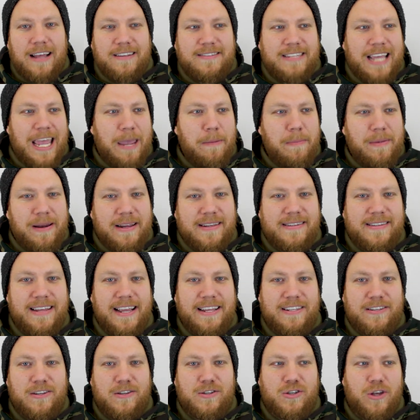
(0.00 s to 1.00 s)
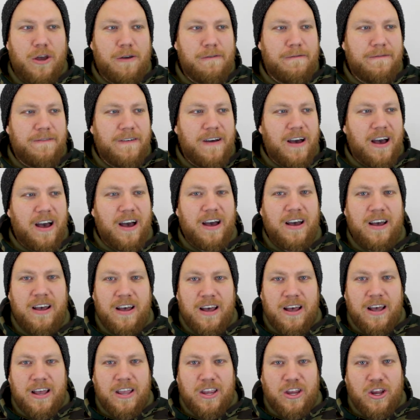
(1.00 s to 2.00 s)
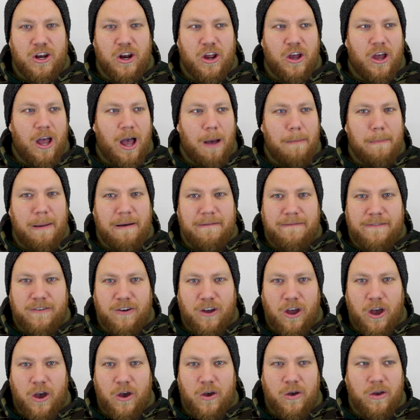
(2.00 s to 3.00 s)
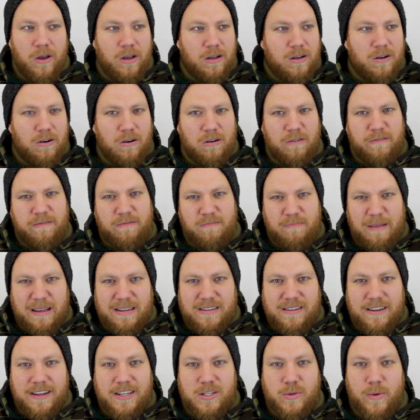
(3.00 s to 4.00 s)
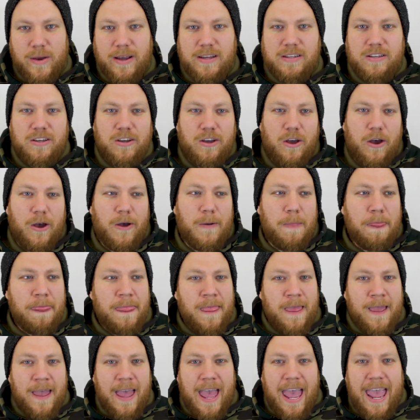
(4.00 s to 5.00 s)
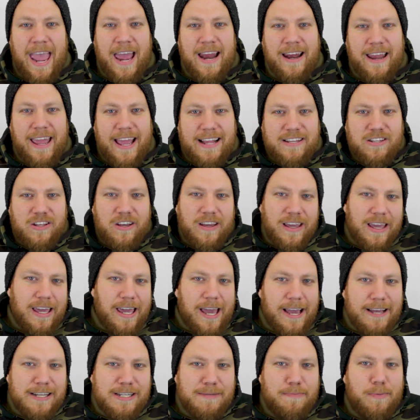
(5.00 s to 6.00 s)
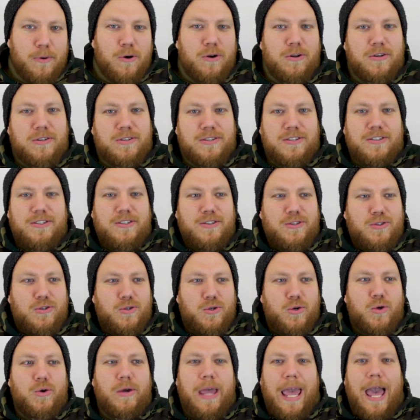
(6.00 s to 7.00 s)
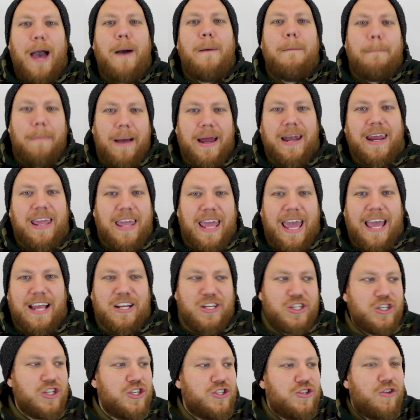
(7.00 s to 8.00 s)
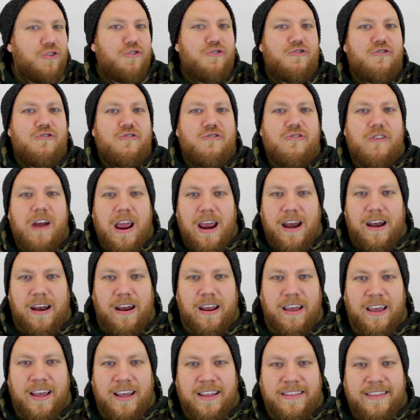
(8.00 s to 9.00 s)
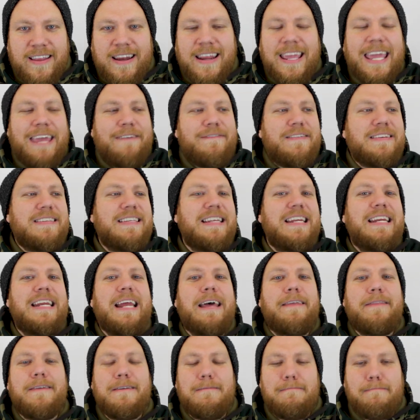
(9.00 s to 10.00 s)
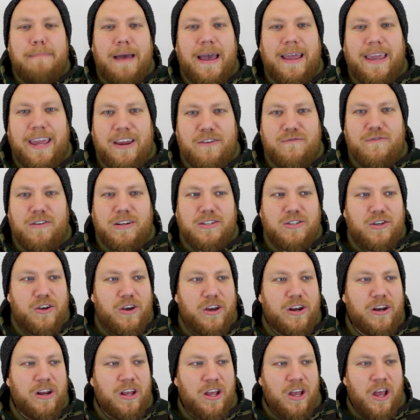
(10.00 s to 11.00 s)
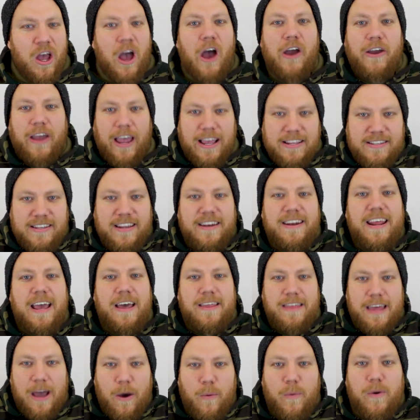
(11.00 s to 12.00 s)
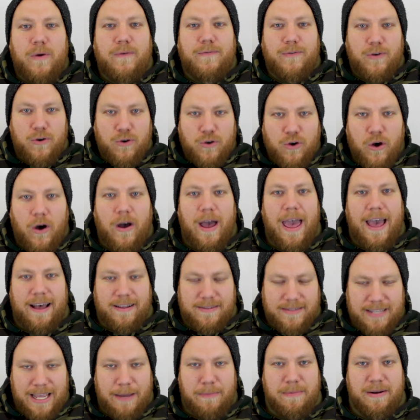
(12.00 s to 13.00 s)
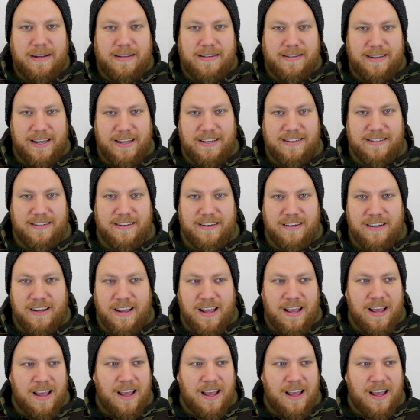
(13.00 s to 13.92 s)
team of the season so far, you know, a month ago, or about 6 weeks ago, and it's like EA Sports took our money and just ran. Didn't give us nothing back in return. Okay, so now that we've all got our team of the season,